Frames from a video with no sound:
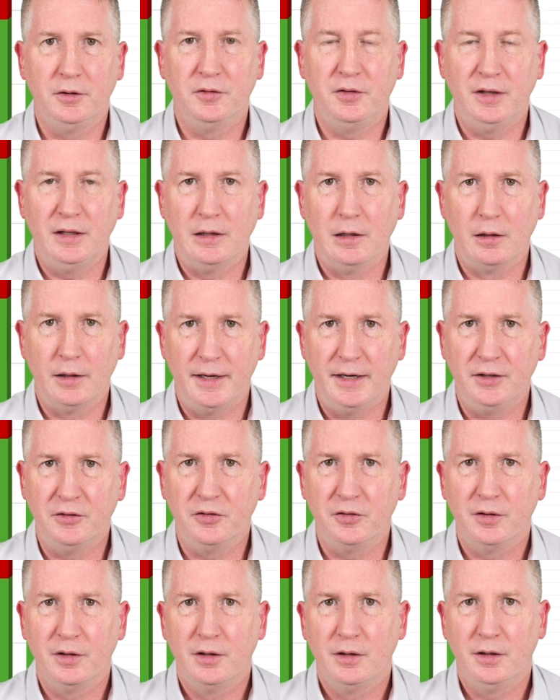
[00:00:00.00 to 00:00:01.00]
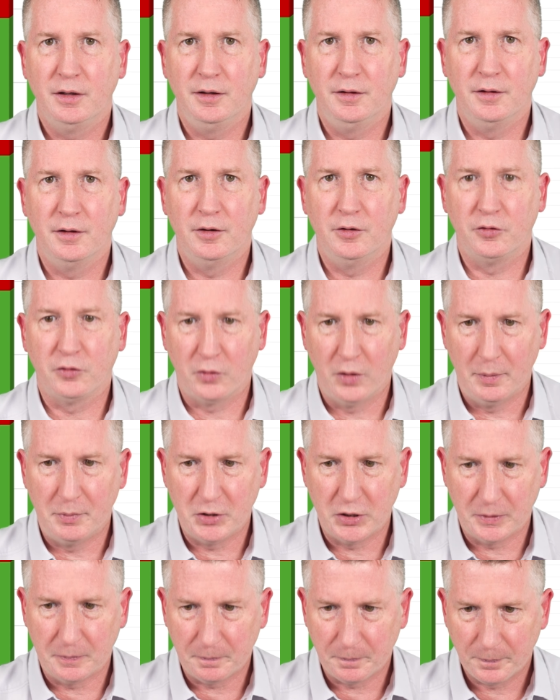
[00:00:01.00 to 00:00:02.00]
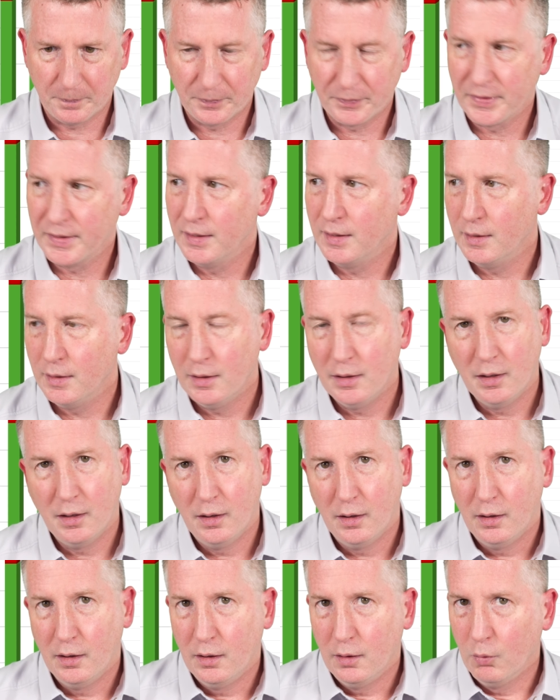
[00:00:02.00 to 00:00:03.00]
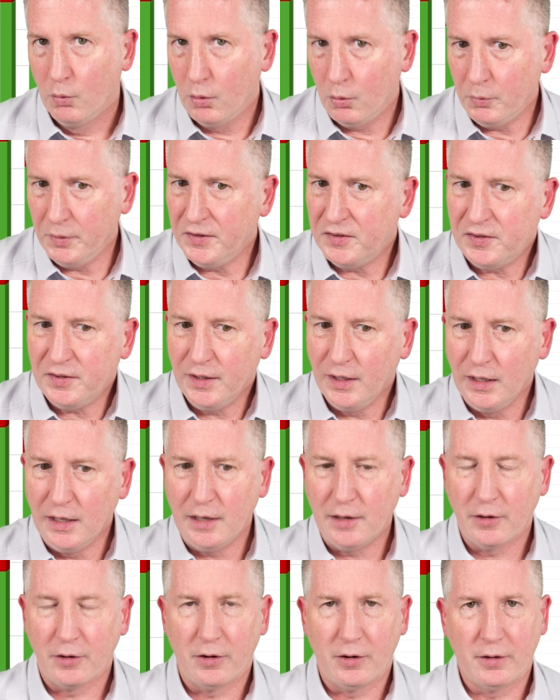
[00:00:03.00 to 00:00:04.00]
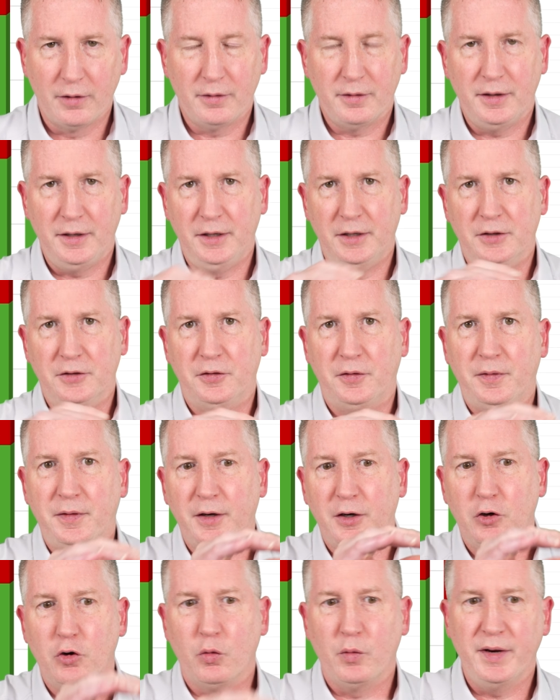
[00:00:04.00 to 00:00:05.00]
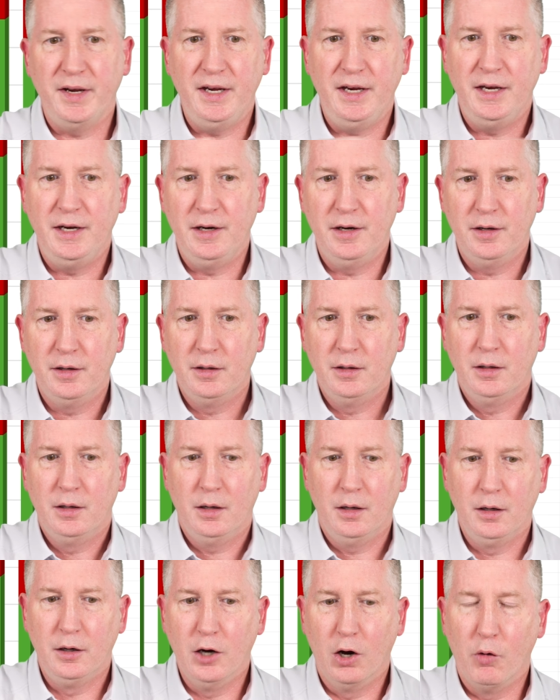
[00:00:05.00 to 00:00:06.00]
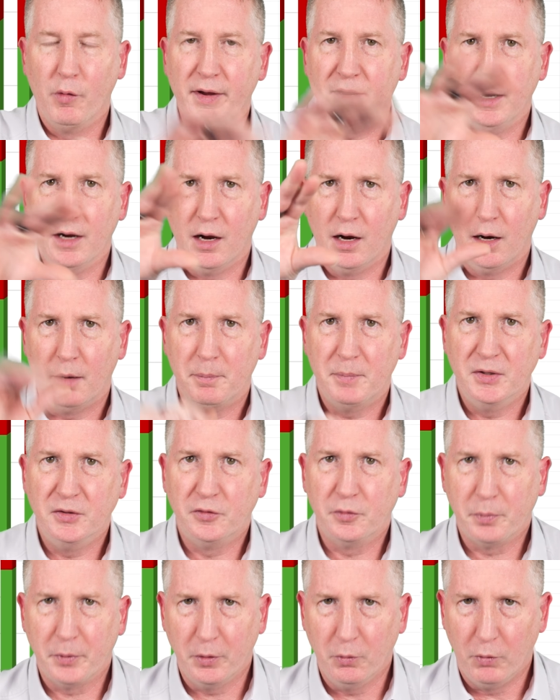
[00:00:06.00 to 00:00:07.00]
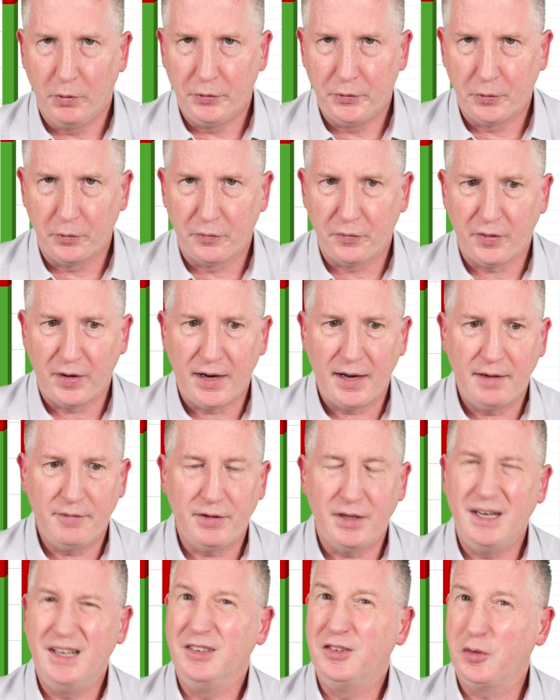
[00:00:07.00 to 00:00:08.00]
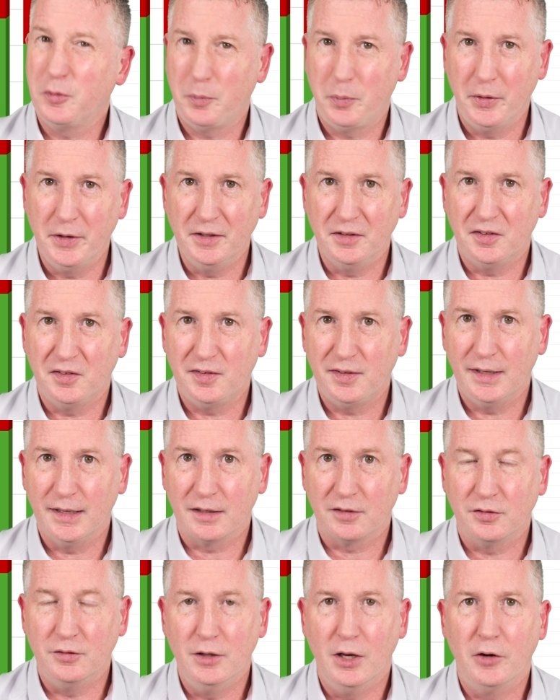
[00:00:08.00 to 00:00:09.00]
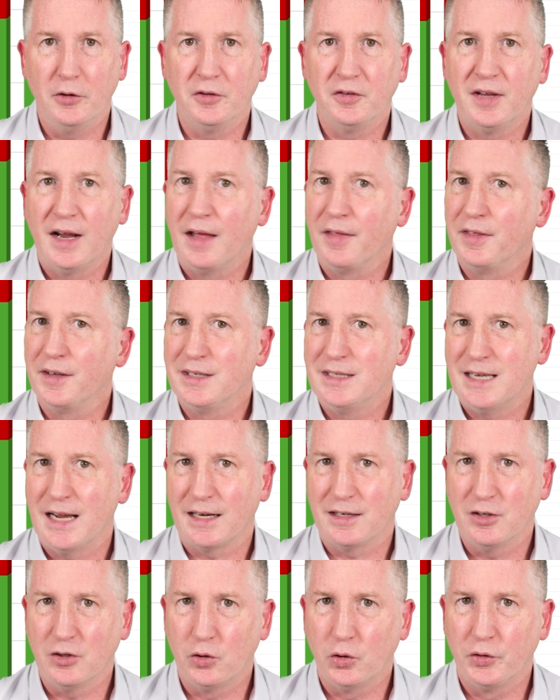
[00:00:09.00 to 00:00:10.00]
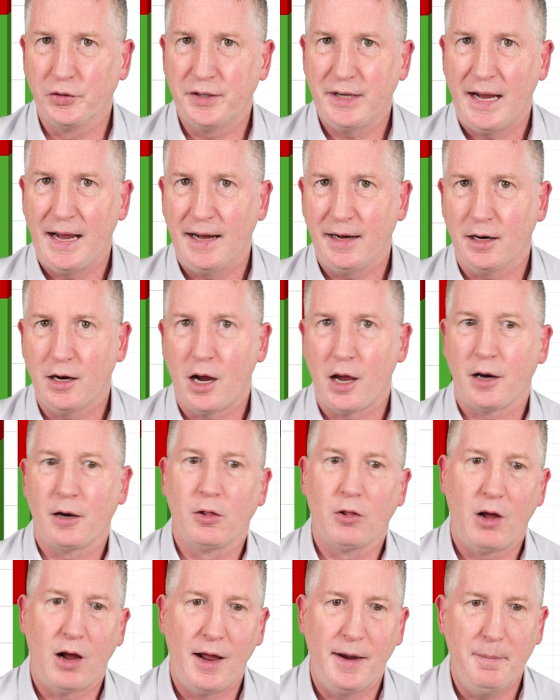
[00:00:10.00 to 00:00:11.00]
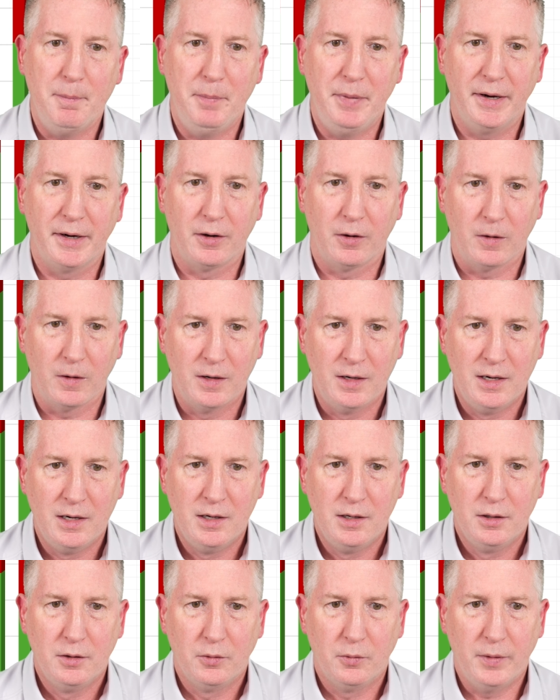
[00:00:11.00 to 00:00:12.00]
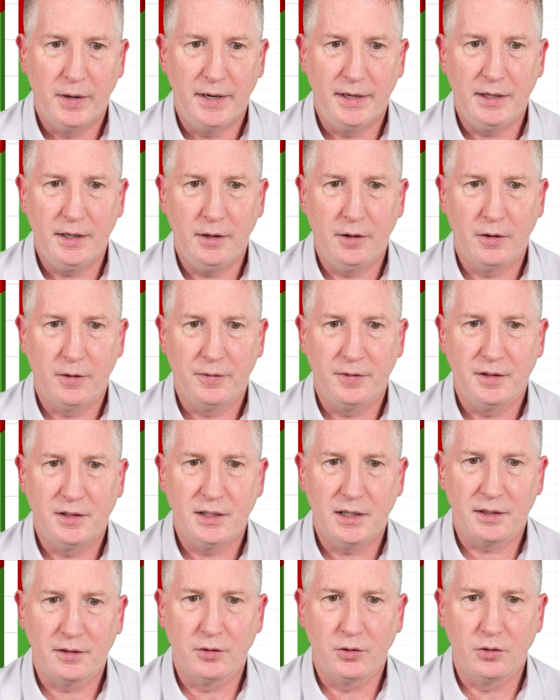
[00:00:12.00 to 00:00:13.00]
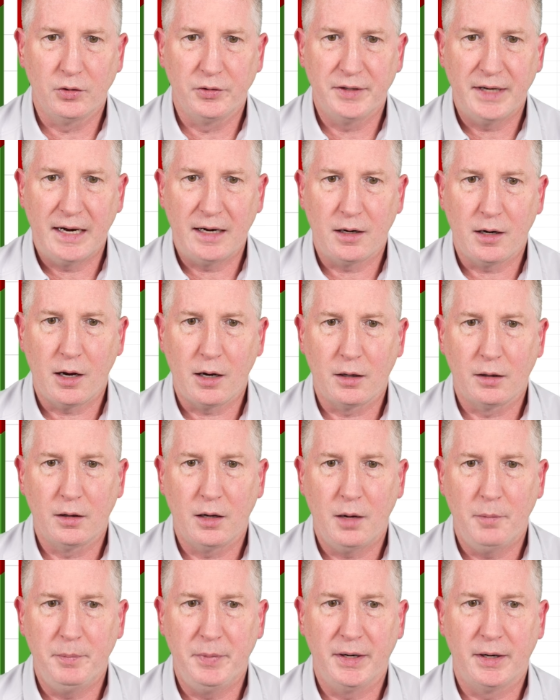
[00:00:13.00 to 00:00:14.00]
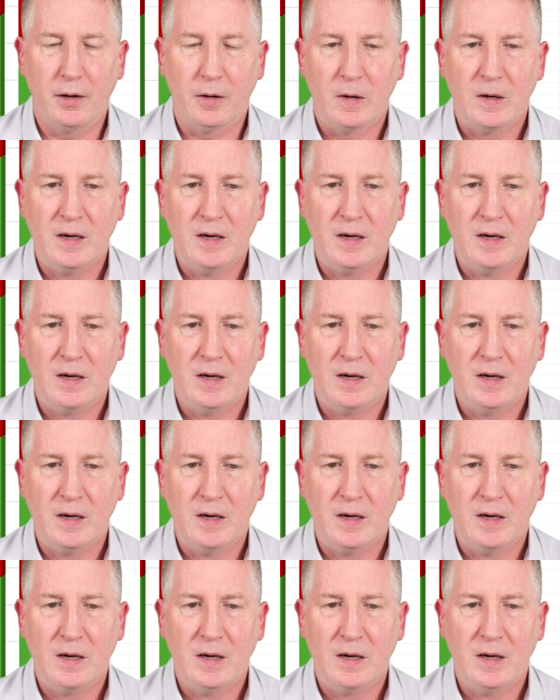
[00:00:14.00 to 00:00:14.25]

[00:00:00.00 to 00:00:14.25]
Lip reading: the links in the description. What we see here is the green going up in sprint 1 through 5, and in sprint 6, notice how the technical debt got a lot bigger. Right here, the technical debt got a lot bigger.